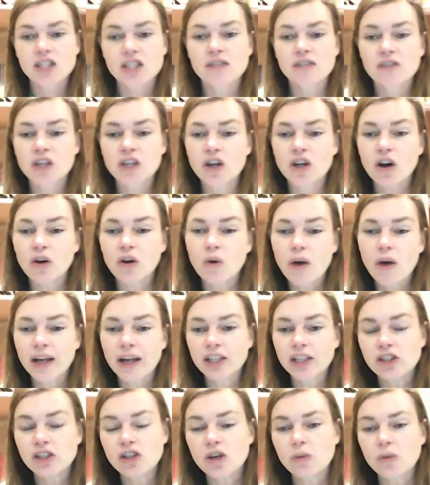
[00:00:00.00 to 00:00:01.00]
So if you're not
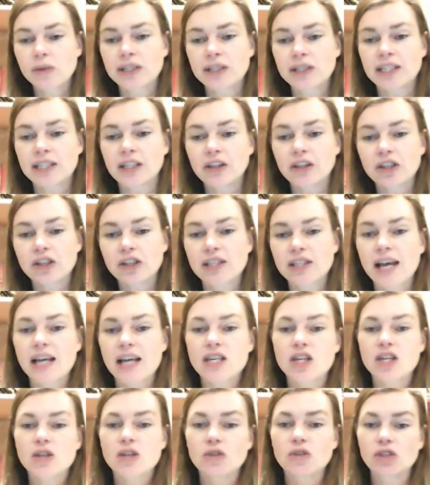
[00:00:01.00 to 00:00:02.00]
quite sure what it looks
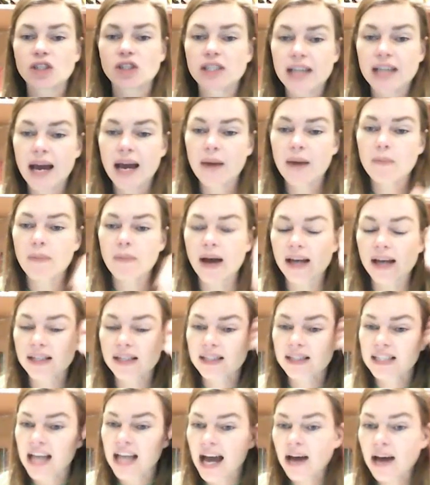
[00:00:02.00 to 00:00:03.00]
like, use your sound
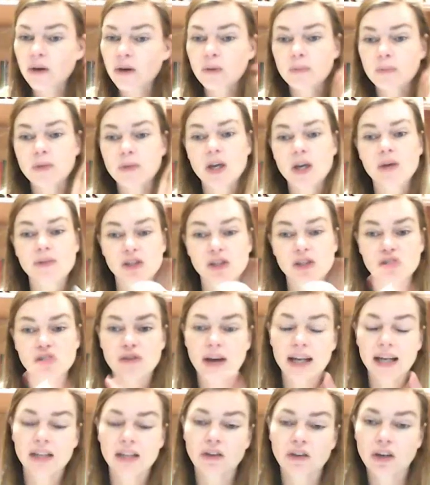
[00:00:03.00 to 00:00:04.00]
maps to help you and
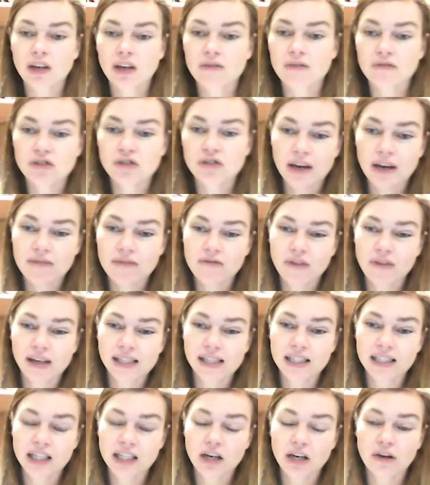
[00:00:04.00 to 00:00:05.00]
try and
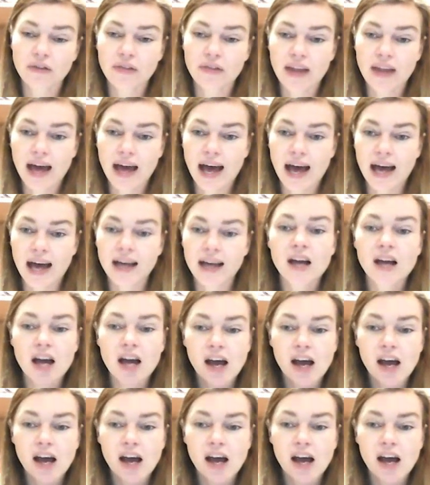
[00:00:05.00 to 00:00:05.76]
find it on there.